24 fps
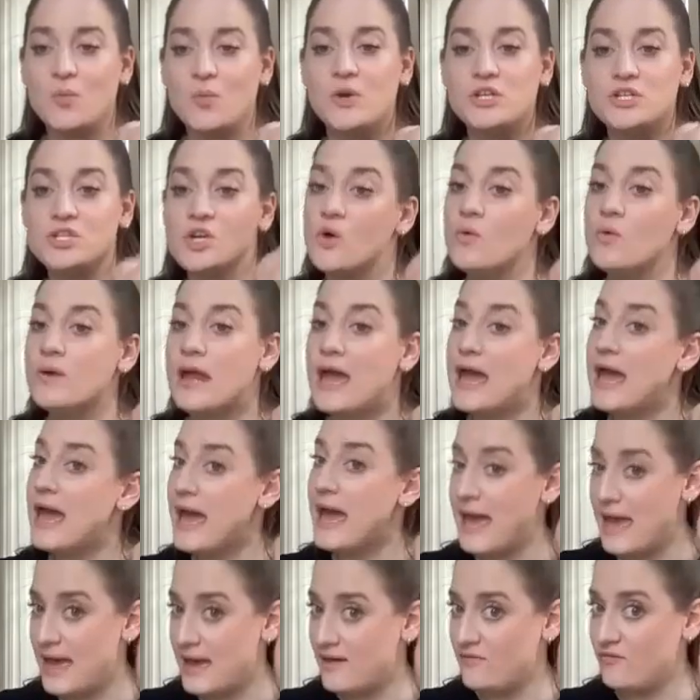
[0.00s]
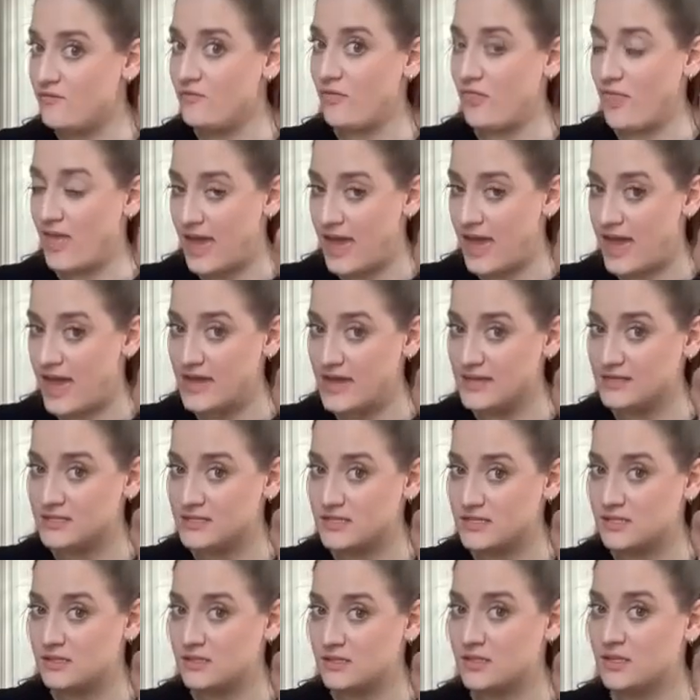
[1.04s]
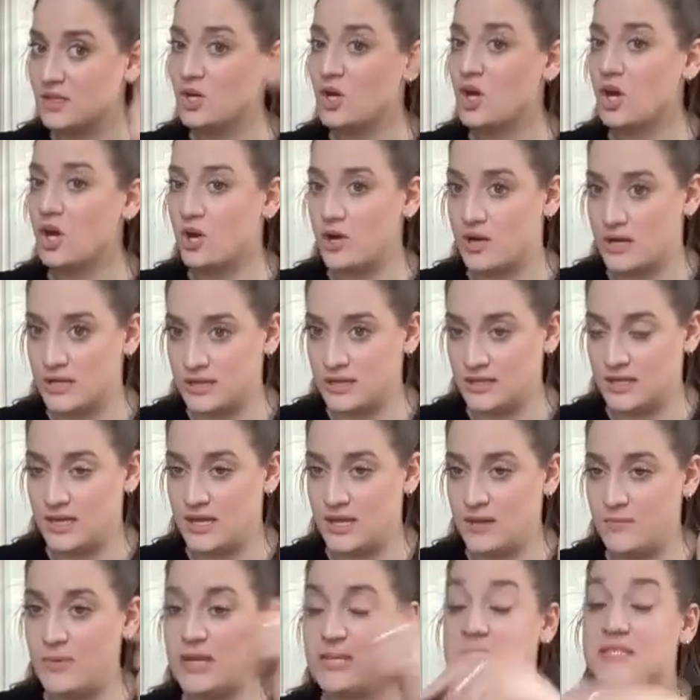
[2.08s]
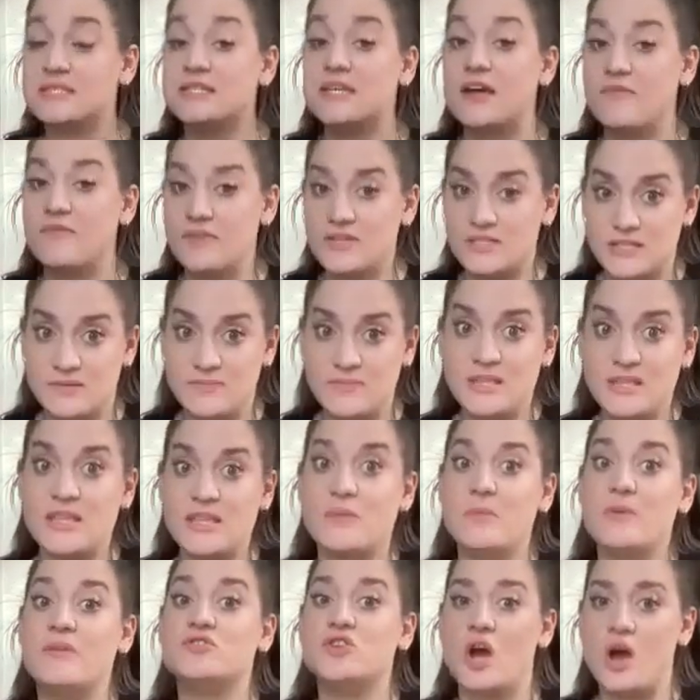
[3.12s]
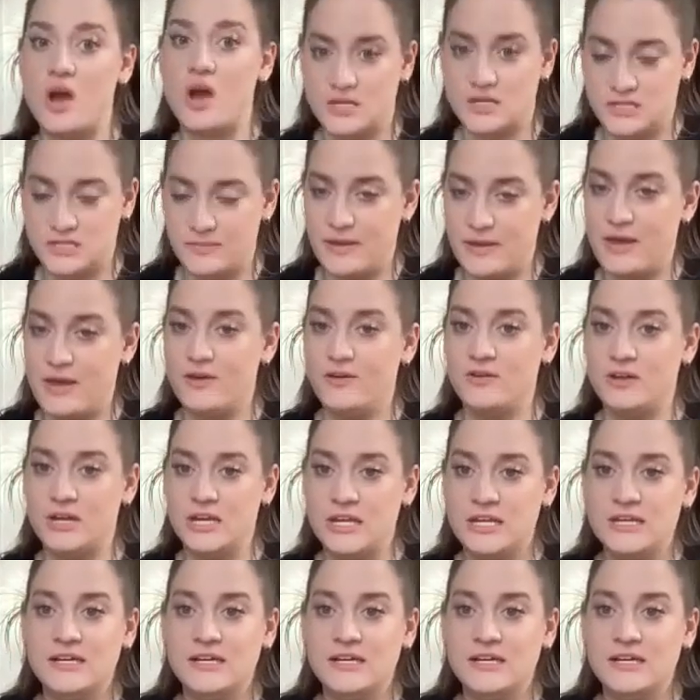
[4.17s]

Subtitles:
We don't have that currently, but it's definitely something that we've talked about.